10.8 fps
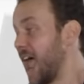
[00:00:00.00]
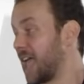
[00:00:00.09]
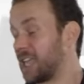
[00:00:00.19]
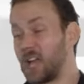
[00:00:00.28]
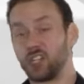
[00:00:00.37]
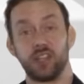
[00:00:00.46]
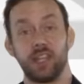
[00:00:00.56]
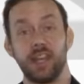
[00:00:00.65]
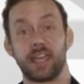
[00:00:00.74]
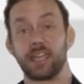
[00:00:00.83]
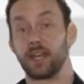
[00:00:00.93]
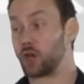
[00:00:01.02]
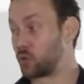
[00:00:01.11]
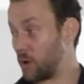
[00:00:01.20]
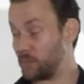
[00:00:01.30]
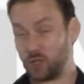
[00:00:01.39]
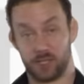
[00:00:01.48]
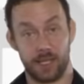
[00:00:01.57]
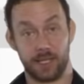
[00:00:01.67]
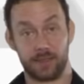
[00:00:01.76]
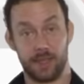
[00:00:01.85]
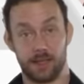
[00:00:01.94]
and catching the neck in a grip just
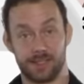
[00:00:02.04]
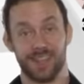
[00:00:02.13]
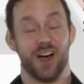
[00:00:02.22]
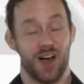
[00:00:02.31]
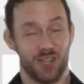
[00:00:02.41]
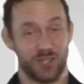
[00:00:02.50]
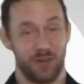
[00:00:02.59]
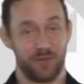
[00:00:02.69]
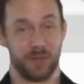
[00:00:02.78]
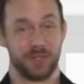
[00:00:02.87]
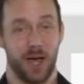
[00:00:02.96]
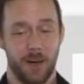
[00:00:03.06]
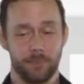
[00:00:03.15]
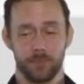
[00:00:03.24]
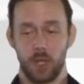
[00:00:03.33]
like this. I'll start from the top.